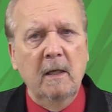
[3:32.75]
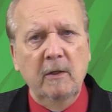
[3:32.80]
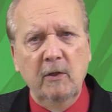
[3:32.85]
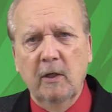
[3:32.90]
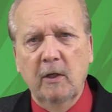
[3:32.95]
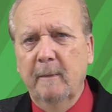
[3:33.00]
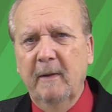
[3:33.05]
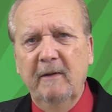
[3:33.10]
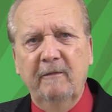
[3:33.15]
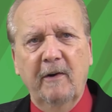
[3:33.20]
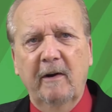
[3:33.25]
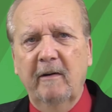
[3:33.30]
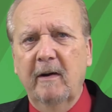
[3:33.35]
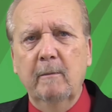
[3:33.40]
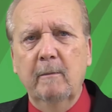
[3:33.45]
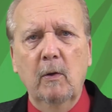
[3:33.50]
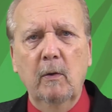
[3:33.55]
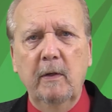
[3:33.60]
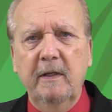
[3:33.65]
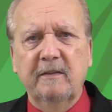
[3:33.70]
You can be very
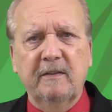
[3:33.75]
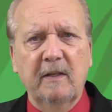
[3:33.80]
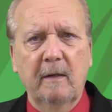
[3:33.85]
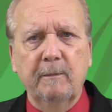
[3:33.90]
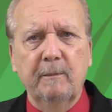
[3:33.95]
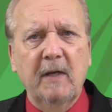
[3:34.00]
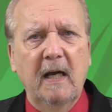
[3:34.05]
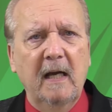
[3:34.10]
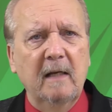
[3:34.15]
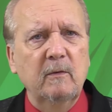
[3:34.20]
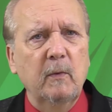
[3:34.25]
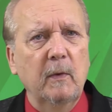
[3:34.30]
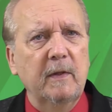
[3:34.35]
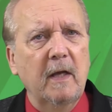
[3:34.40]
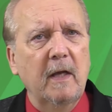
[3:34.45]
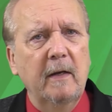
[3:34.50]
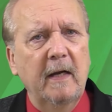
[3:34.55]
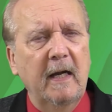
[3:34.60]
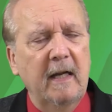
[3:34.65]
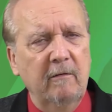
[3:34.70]
moody sometimes
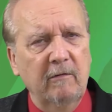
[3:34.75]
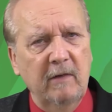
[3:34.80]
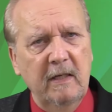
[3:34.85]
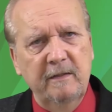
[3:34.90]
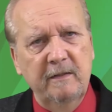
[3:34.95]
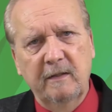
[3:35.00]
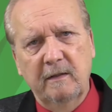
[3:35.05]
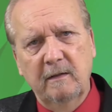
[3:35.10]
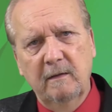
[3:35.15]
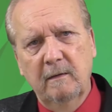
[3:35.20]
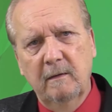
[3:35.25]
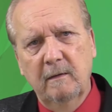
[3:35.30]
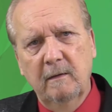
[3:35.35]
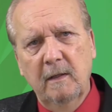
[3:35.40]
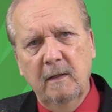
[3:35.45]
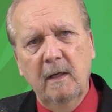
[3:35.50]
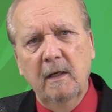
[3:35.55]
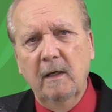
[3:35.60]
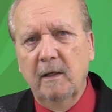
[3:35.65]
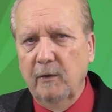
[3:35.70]
without any reason.
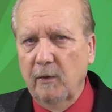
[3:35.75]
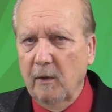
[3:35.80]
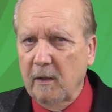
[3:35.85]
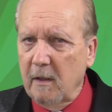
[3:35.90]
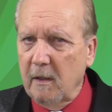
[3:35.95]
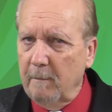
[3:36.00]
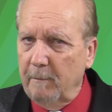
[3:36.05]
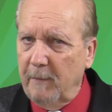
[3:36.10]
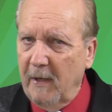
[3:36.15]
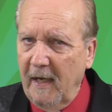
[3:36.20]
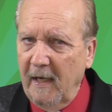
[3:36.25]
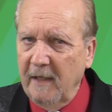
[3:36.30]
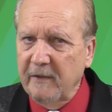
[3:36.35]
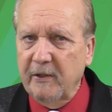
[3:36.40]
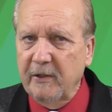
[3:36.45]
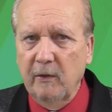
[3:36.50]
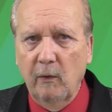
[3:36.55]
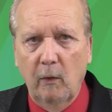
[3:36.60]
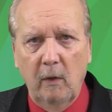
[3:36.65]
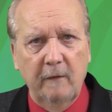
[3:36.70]
Your
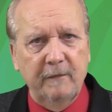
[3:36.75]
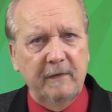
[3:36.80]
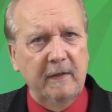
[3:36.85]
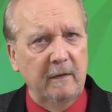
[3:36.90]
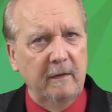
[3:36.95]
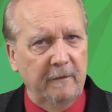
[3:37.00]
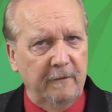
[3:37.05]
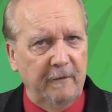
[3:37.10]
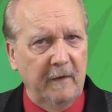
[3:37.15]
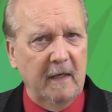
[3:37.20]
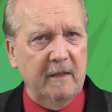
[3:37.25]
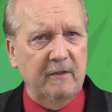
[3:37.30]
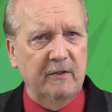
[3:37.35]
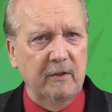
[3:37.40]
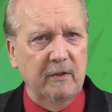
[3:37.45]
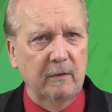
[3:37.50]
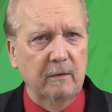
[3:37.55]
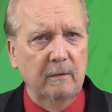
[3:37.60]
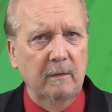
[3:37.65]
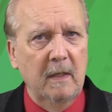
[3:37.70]
compassion often affects
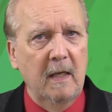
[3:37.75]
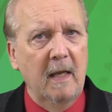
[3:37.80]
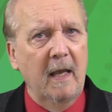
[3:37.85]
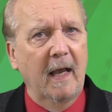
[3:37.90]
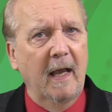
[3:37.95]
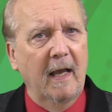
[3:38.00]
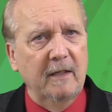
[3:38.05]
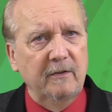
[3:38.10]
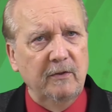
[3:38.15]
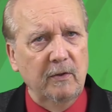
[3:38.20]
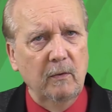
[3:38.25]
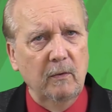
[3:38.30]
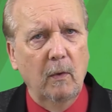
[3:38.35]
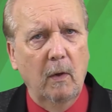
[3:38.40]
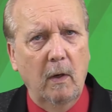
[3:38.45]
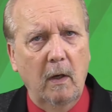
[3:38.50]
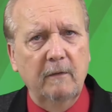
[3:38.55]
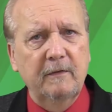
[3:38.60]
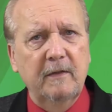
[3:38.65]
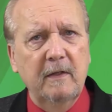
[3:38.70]
you, as you
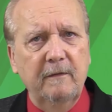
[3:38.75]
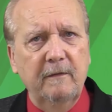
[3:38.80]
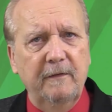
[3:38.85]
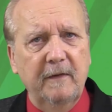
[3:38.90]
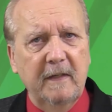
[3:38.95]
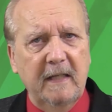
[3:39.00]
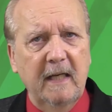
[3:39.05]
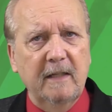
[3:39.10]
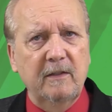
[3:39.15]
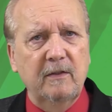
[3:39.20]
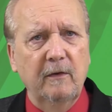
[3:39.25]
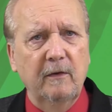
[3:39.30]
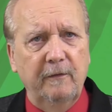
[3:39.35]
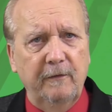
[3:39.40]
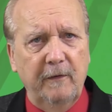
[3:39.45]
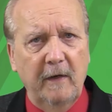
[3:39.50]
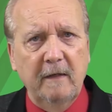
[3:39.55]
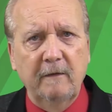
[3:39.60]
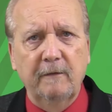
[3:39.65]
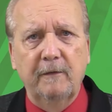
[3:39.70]
often forget to
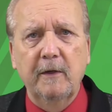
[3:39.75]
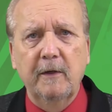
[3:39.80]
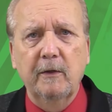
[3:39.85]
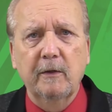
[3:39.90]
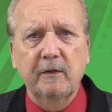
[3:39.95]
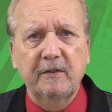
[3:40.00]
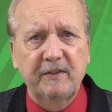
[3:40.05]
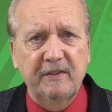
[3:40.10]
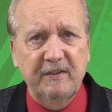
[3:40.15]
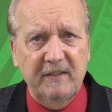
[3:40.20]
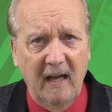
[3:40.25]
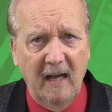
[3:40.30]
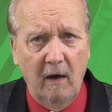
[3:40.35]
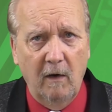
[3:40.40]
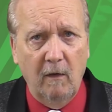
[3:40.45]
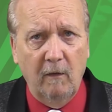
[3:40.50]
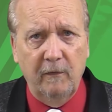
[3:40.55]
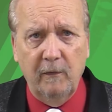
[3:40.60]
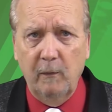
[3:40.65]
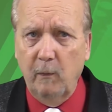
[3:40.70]
fight for
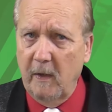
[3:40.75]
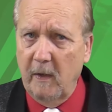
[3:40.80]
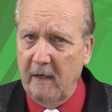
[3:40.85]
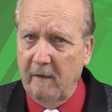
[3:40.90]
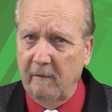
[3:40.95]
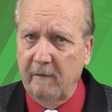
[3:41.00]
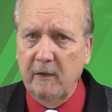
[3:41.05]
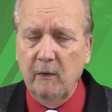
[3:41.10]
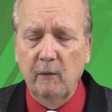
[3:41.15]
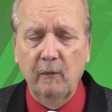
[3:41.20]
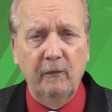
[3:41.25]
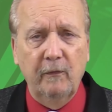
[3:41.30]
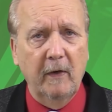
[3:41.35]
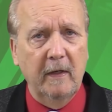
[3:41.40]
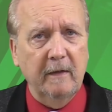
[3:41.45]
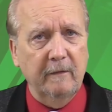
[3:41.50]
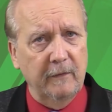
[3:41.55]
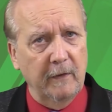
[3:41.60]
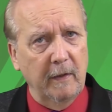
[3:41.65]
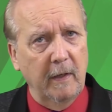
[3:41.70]
yourself whenever you
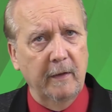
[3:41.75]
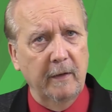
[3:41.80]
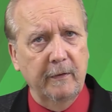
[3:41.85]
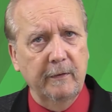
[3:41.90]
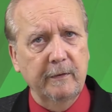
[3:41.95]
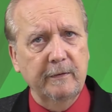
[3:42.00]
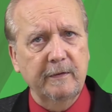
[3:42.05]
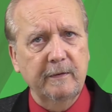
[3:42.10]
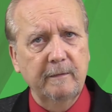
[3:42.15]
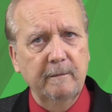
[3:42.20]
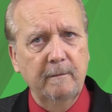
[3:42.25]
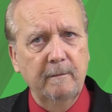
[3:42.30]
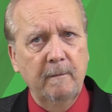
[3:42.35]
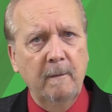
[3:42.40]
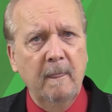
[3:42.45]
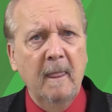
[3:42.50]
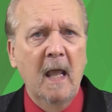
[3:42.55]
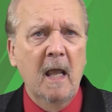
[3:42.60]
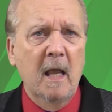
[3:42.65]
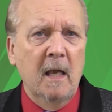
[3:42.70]
fight for others.
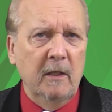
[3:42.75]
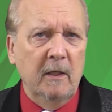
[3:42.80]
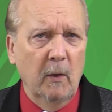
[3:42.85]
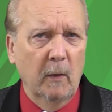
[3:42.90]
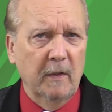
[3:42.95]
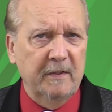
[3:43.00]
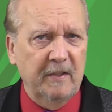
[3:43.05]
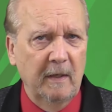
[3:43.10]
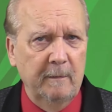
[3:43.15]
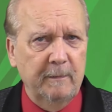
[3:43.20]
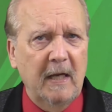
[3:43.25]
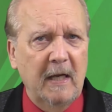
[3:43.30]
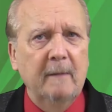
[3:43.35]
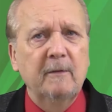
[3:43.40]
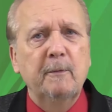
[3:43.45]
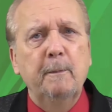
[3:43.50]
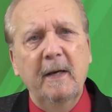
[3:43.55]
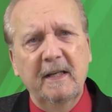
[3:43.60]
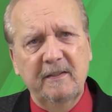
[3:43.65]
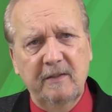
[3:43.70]
You are
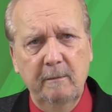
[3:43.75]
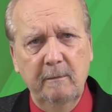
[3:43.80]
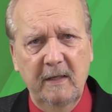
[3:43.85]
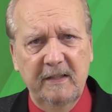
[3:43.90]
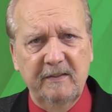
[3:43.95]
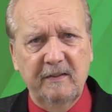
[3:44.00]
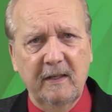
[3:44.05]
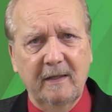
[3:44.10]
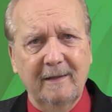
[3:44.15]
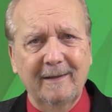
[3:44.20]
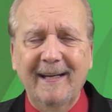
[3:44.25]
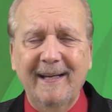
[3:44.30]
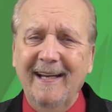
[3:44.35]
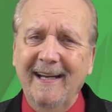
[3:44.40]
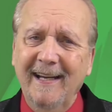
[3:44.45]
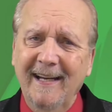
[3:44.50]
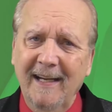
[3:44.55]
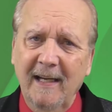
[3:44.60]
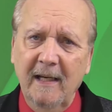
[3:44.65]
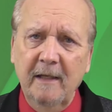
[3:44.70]
sometimes pessimistic
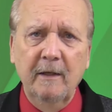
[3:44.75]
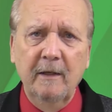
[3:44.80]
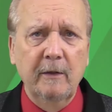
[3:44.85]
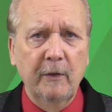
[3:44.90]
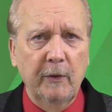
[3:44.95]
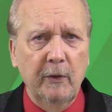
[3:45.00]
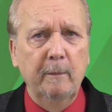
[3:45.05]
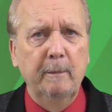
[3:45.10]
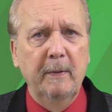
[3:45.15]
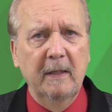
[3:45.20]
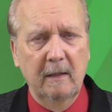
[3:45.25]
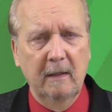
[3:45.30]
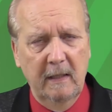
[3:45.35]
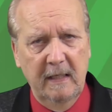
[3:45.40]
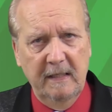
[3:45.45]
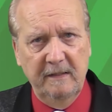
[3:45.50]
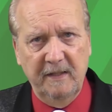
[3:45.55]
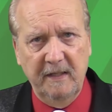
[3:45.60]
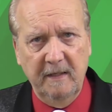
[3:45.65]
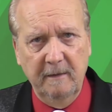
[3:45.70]
and a little bit
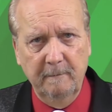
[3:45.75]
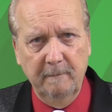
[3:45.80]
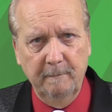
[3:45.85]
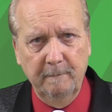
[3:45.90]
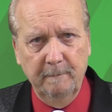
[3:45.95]
lazy